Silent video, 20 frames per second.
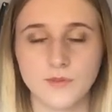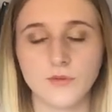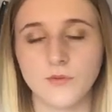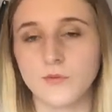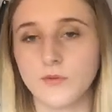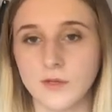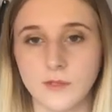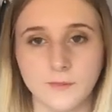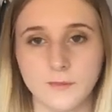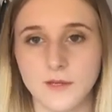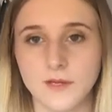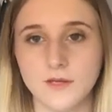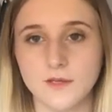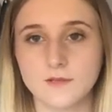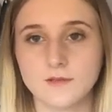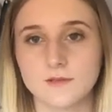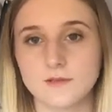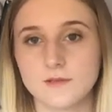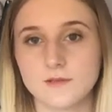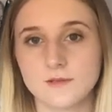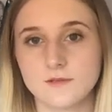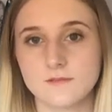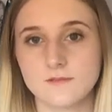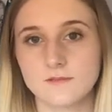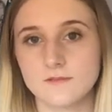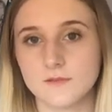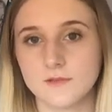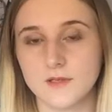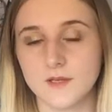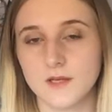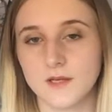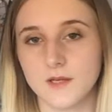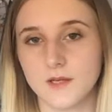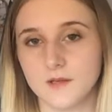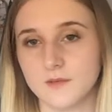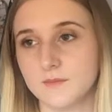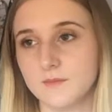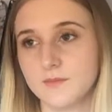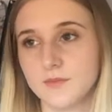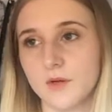three minutes
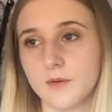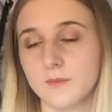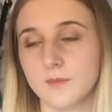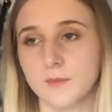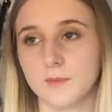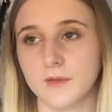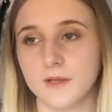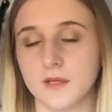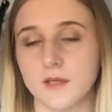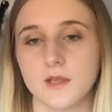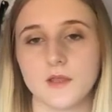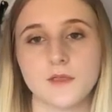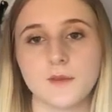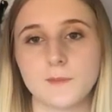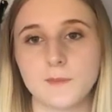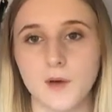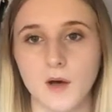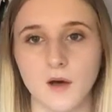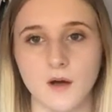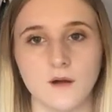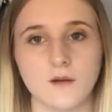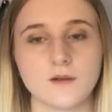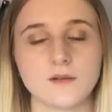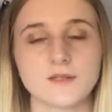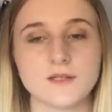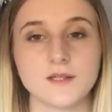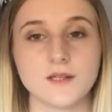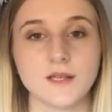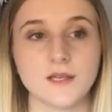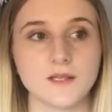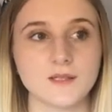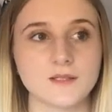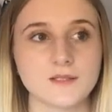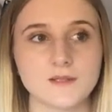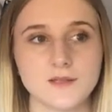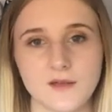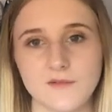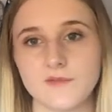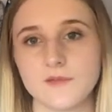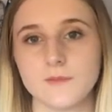and probably at the parks in like
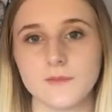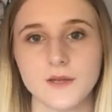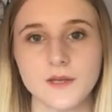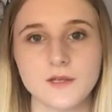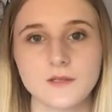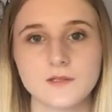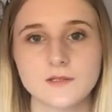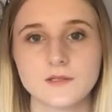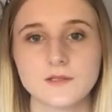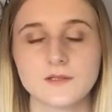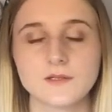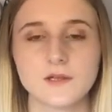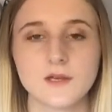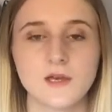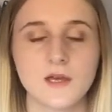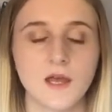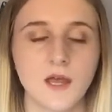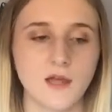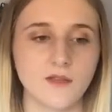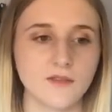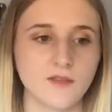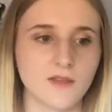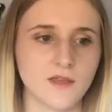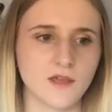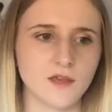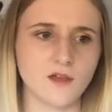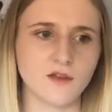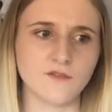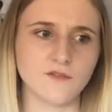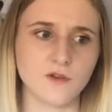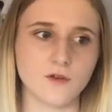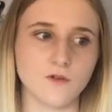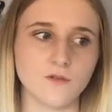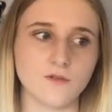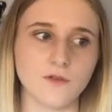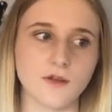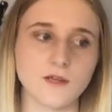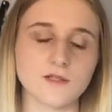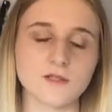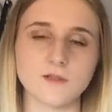seven minutes. I think they kind of
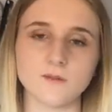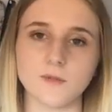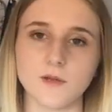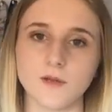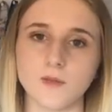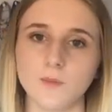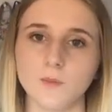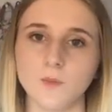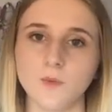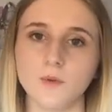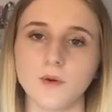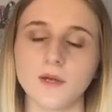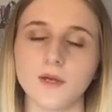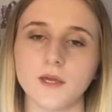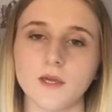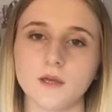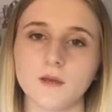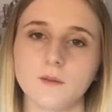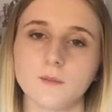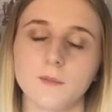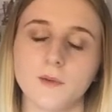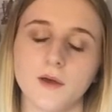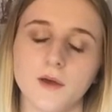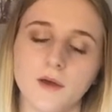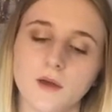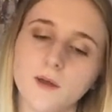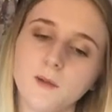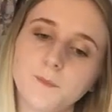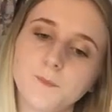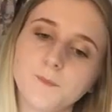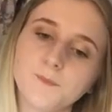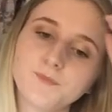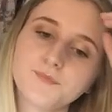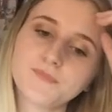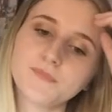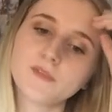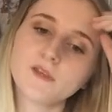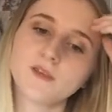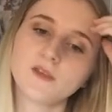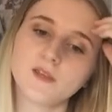overestimate the walking but um,
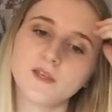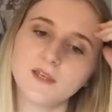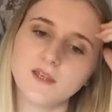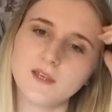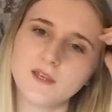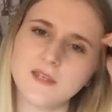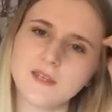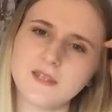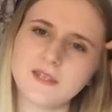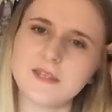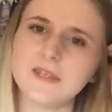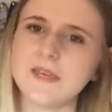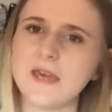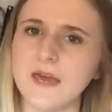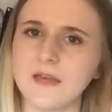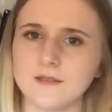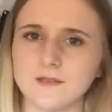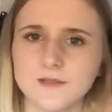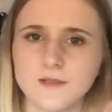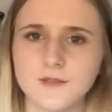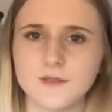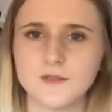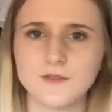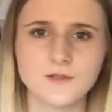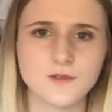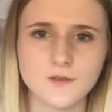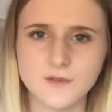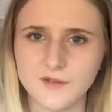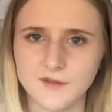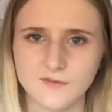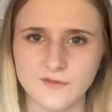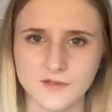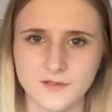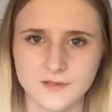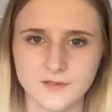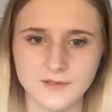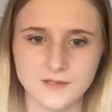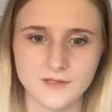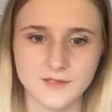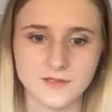yeah so there's no
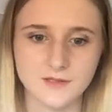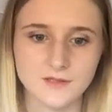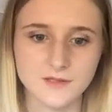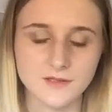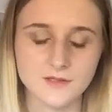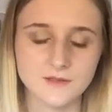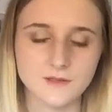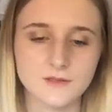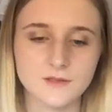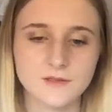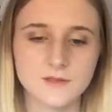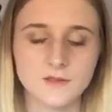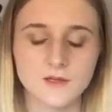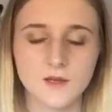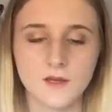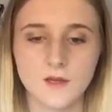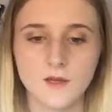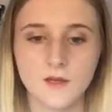difference in distance.